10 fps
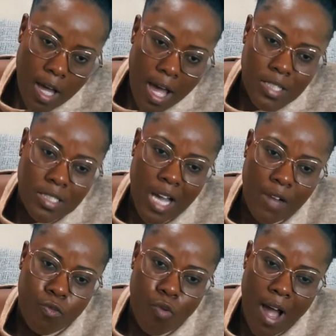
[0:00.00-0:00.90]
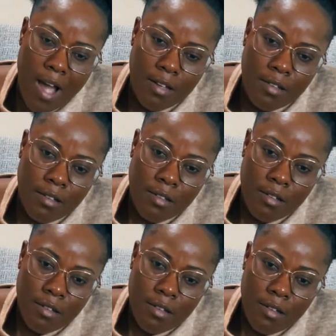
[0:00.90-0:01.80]
À chaque fois,
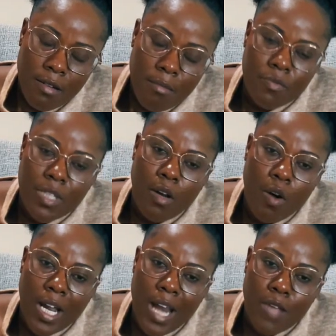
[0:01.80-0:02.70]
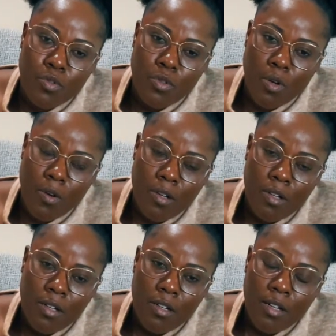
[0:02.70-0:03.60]
m'te relation,
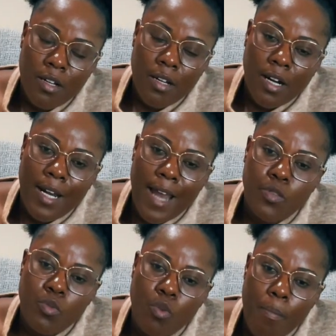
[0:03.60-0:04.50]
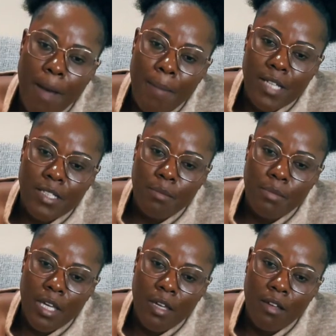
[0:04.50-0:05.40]
relation pas marché
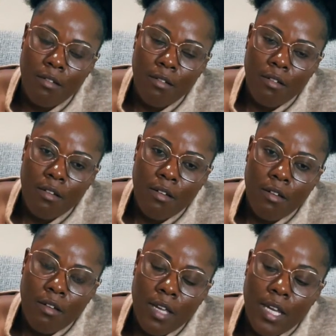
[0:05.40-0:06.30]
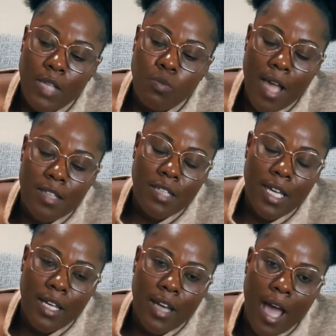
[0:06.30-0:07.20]
bien. And that's why I
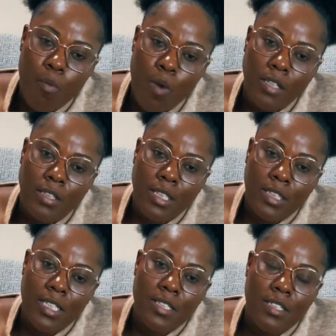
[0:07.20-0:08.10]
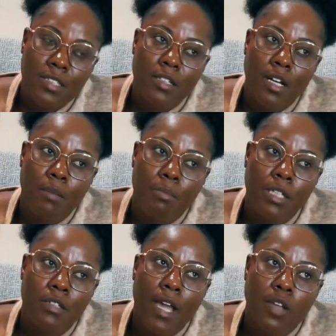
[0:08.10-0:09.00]
said I want to. This is gonna
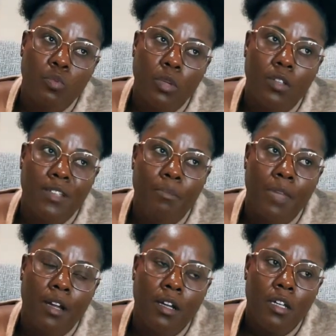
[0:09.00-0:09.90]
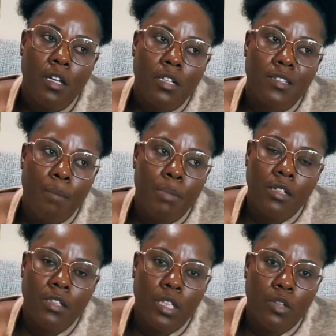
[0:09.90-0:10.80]
be next week because I'm not because I've been
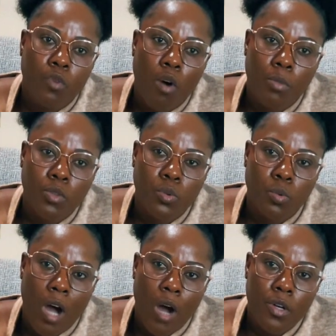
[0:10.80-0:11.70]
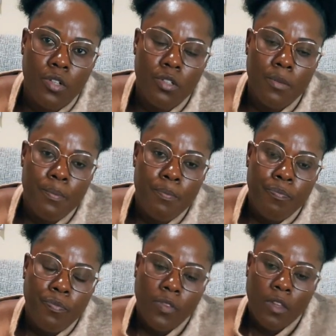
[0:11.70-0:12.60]
on here for almost two hours,
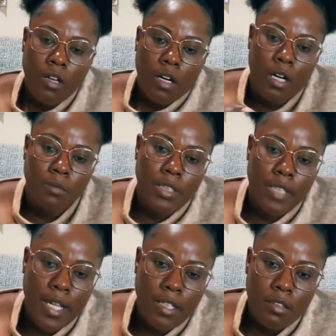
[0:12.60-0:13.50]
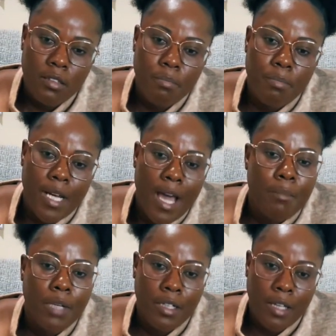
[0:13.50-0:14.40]
um, today. But
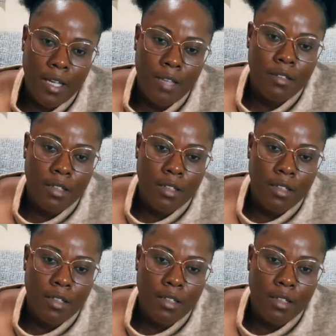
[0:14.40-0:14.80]
I'm gonna end